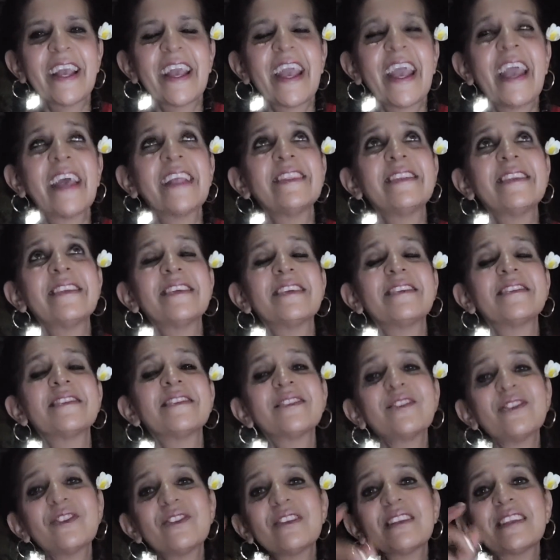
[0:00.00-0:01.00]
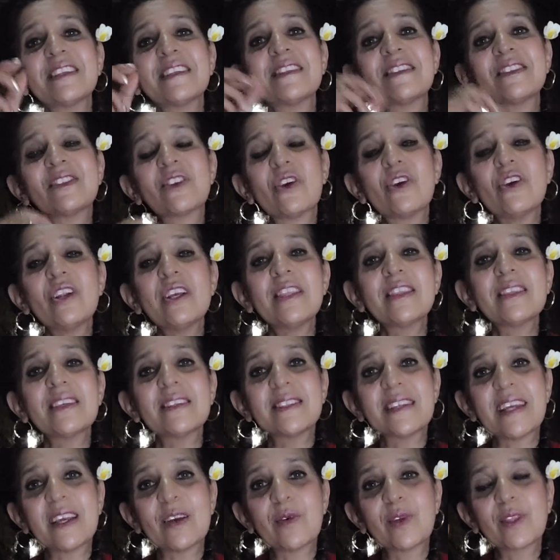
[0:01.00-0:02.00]
and certainly starting the
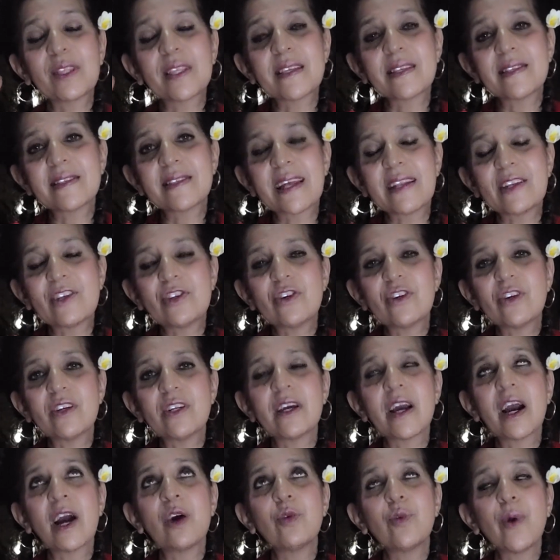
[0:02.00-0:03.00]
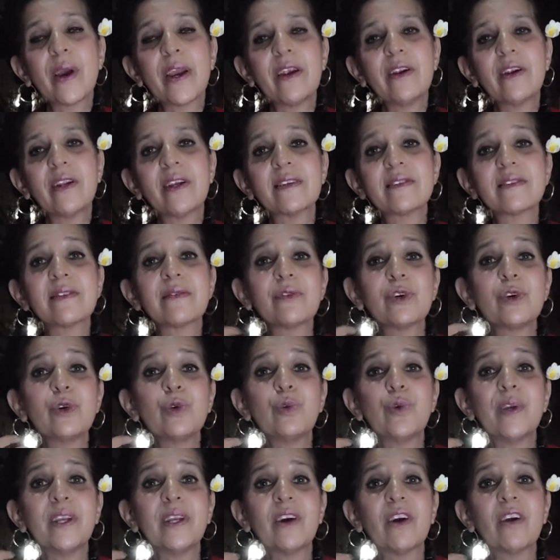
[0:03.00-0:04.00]
day with this centered awareness of who
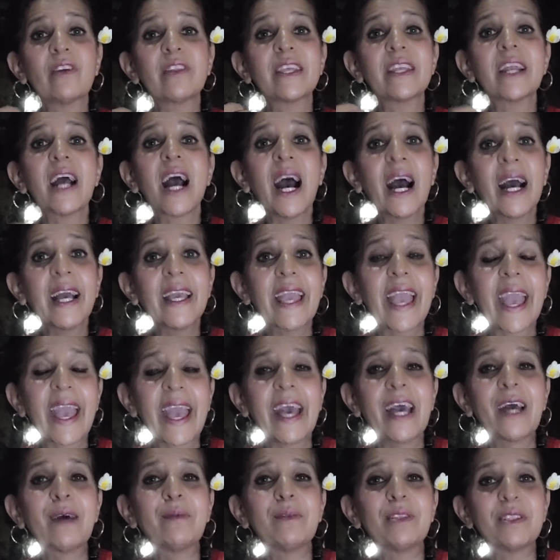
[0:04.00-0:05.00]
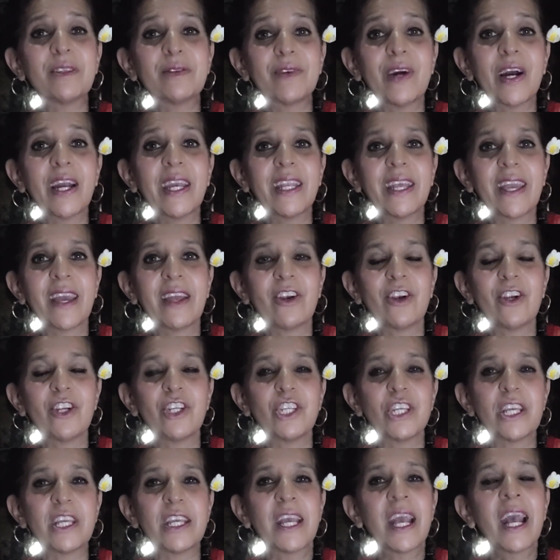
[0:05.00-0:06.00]
we are, that I am divine
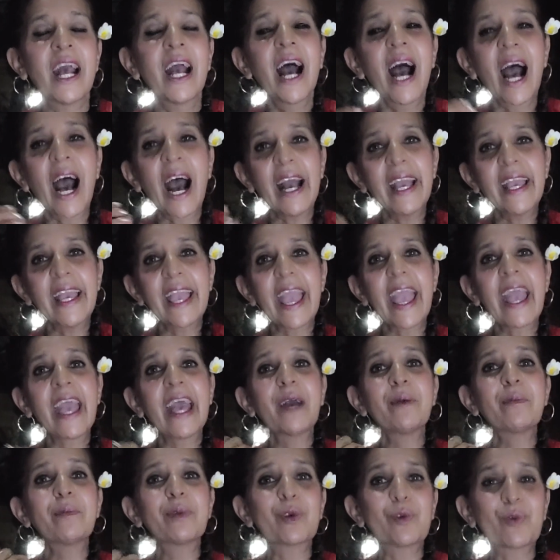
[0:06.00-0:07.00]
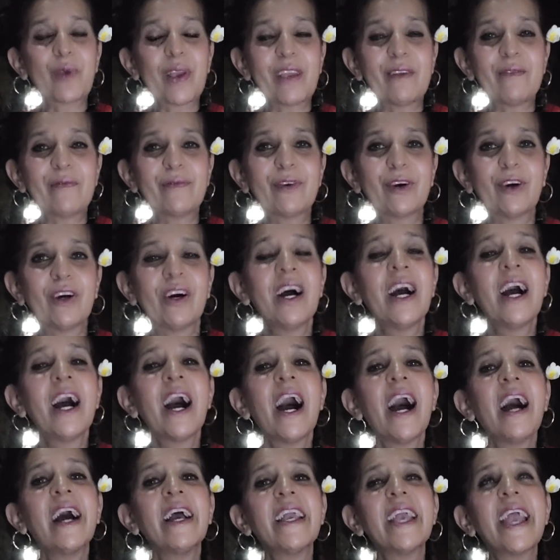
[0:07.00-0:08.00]
energy, I am grateful,
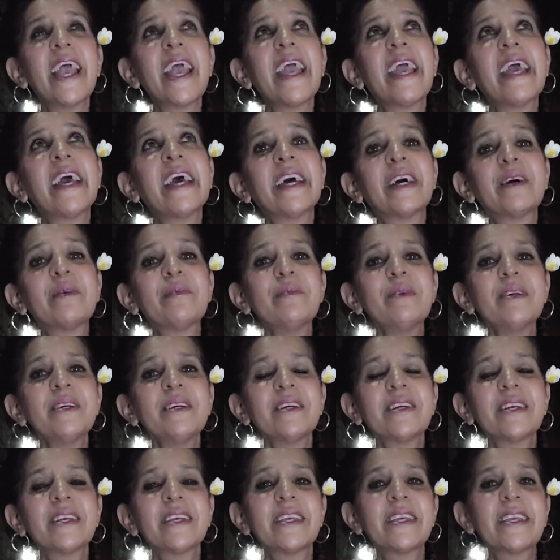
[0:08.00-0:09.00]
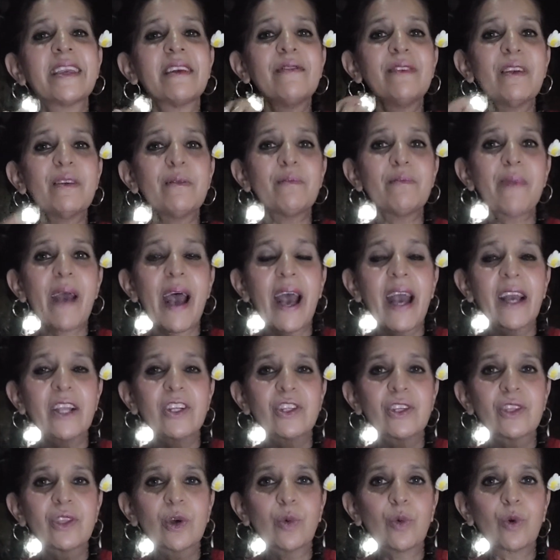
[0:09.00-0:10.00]
I am giving back
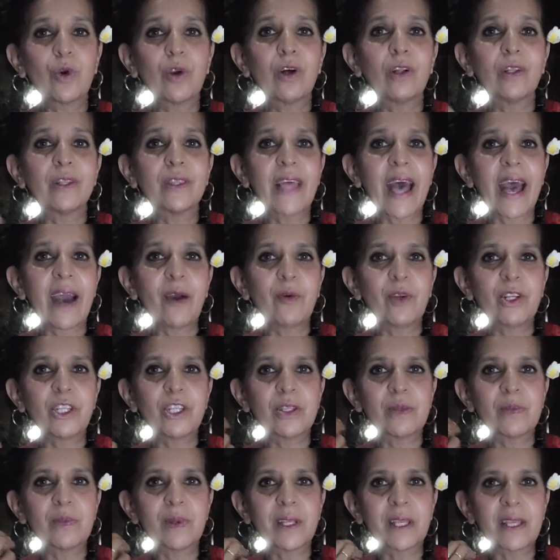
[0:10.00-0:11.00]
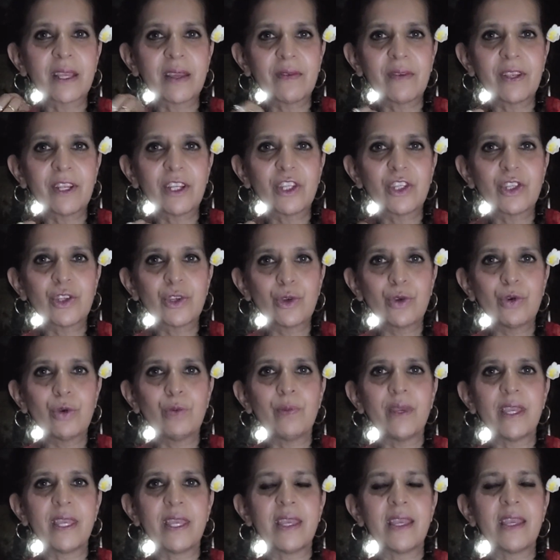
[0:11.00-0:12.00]
to the world that which has been given to
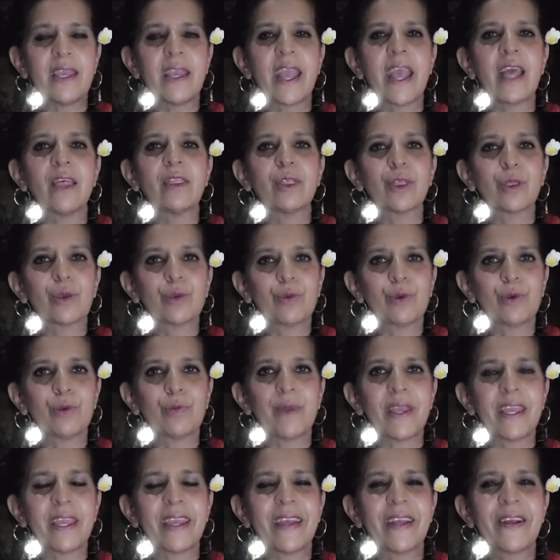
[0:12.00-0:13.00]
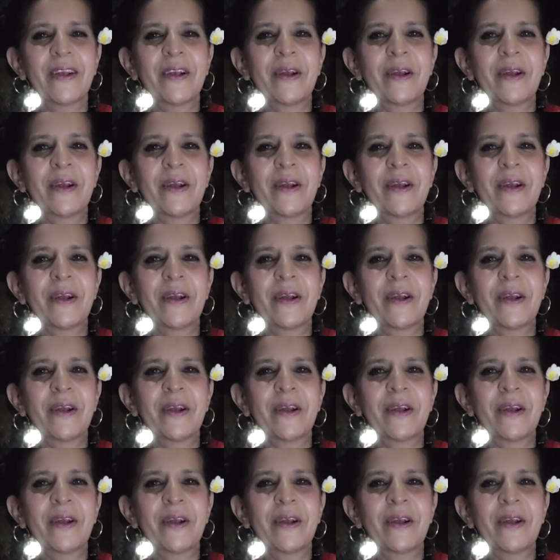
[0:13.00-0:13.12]
me and through me.